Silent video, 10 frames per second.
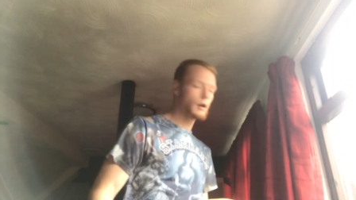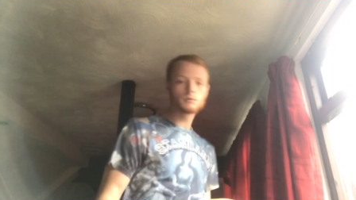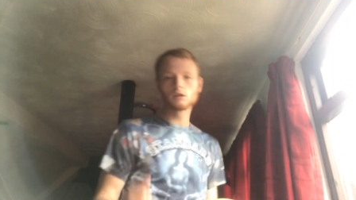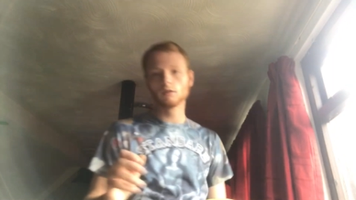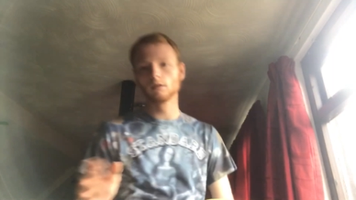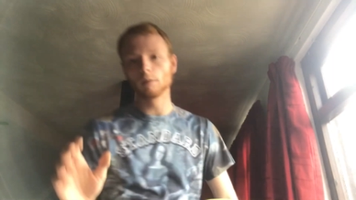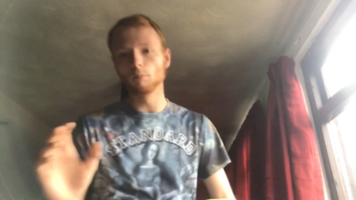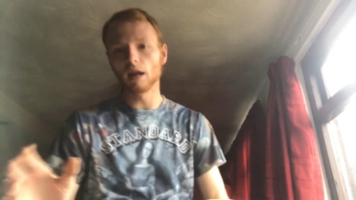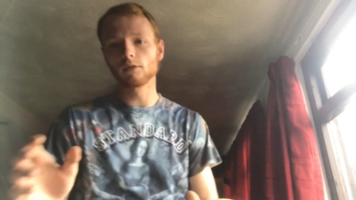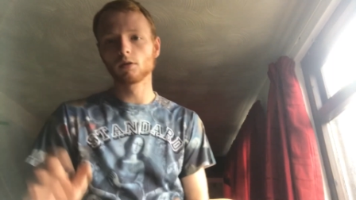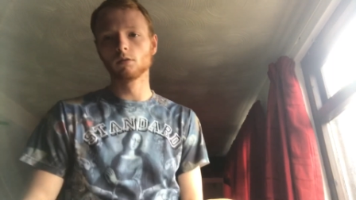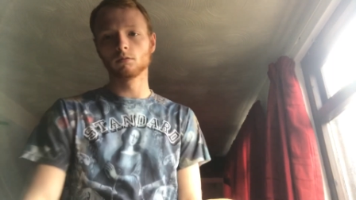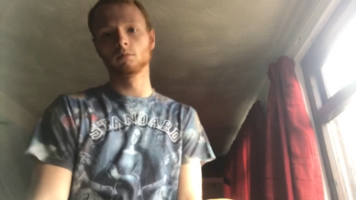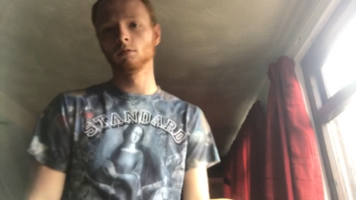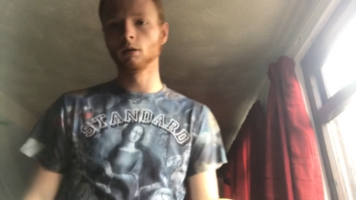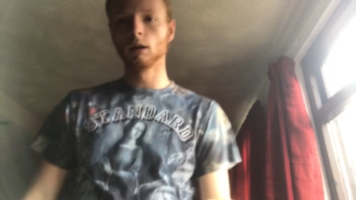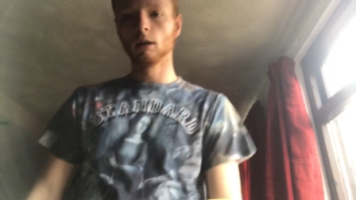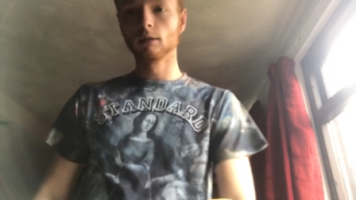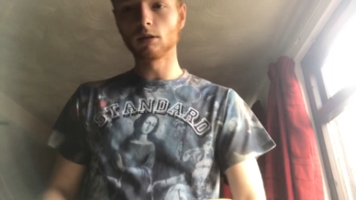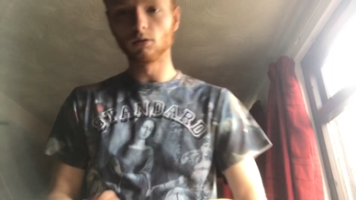Absolutely mental.
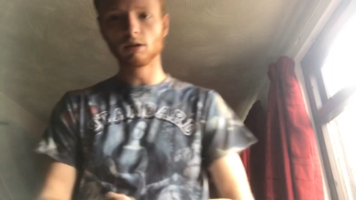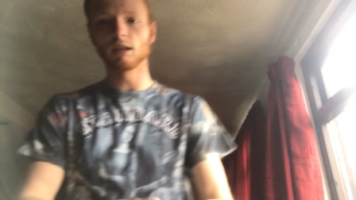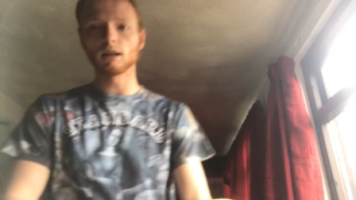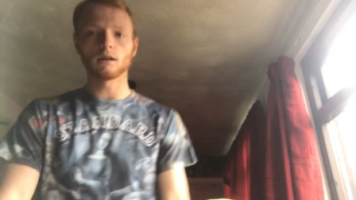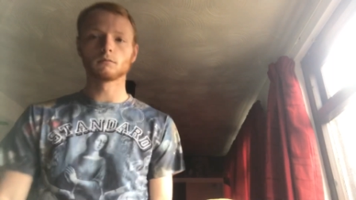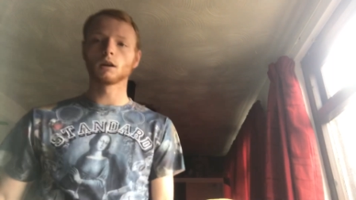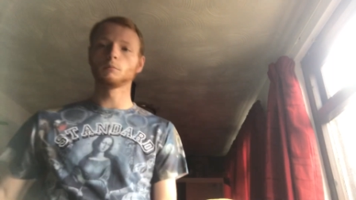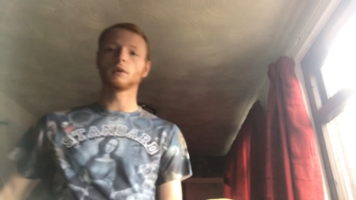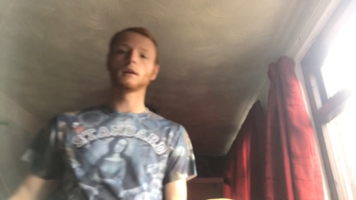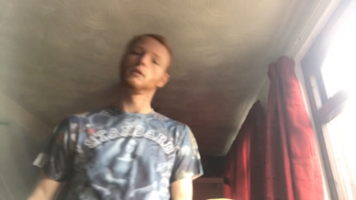So today I'm going to bring